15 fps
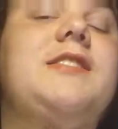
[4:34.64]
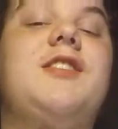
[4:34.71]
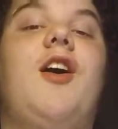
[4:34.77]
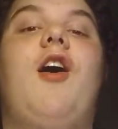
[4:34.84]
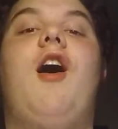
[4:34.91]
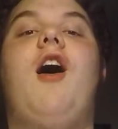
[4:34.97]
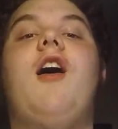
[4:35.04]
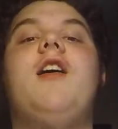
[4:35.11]
the
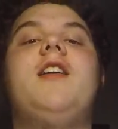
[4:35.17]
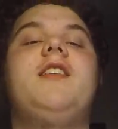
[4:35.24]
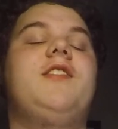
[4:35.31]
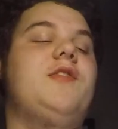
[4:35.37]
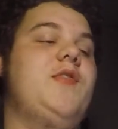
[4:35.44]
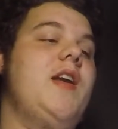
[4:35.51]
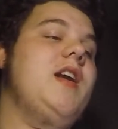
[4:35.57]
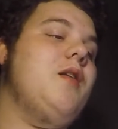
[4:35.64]

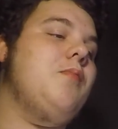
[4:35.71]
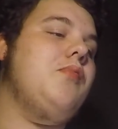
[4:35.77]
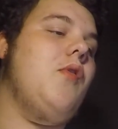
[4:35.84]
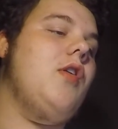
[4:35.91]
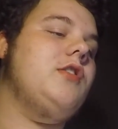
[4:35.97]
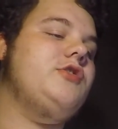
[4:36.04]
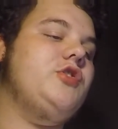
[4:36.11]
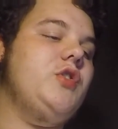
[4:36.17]
hardest
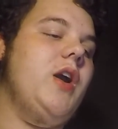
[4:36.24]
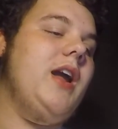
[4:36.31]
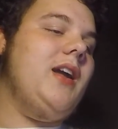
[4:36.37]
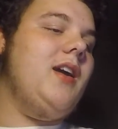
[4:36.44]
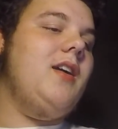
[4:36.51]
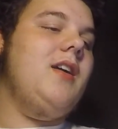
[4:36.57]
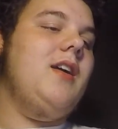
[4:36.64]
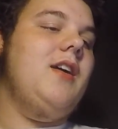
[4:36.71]
fingerboard
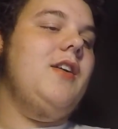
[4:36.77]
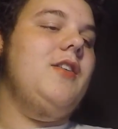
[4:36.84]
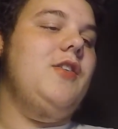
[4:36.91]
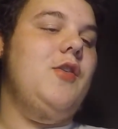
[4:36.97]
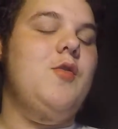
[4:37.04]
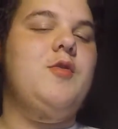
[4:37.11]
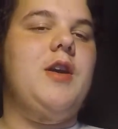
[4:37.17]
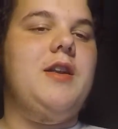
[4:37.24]
trick
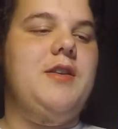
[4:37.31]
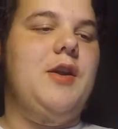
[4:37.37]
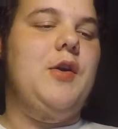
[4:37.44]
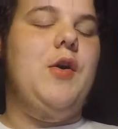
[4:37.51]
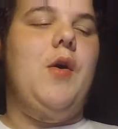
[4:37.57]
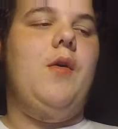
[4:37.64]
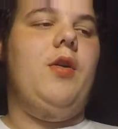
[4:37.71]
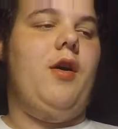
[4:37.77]
you can
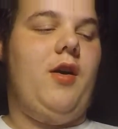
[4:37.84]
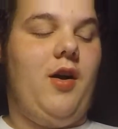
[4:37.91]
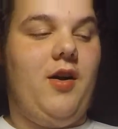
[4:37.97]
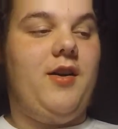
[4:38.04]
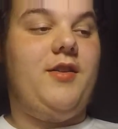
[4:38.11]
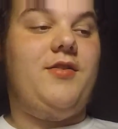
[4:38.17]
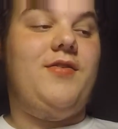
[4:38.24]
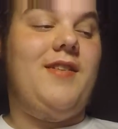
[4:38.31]
do? The
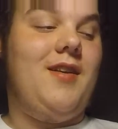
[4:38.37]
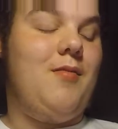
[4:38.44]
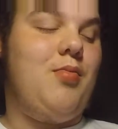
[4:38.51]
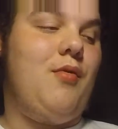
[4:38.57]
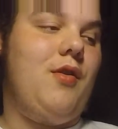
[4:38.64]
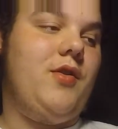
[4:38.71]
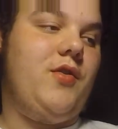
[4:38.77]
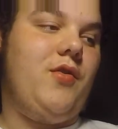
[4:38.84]
hardest
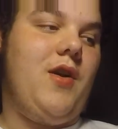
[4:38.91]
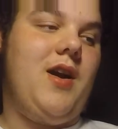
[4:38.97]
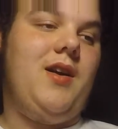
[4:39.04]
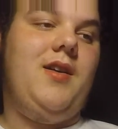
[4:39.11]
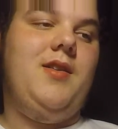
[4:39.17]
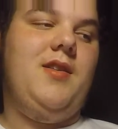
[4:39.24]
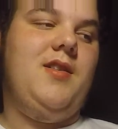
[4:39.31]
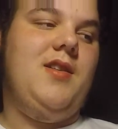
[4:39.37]
fingerboard
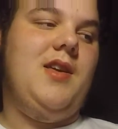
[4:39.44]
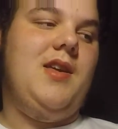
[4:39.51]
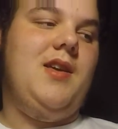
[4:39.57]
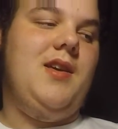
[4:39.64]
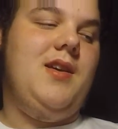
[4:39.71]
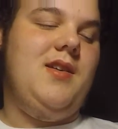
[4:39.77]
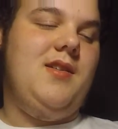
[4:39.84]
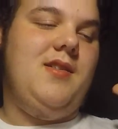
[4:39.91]
trick
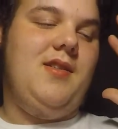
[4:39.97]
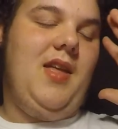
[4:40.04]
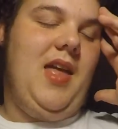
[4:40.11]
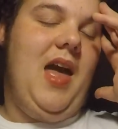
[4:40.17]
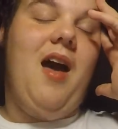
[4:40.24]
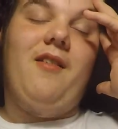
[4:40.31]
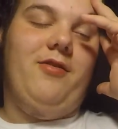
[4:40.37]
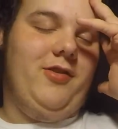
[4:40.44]

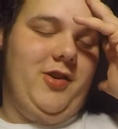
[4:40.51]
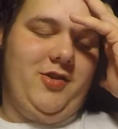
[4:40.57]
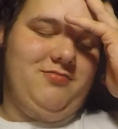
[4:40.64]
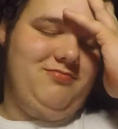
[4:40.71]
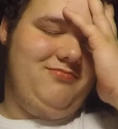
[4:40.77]
ever.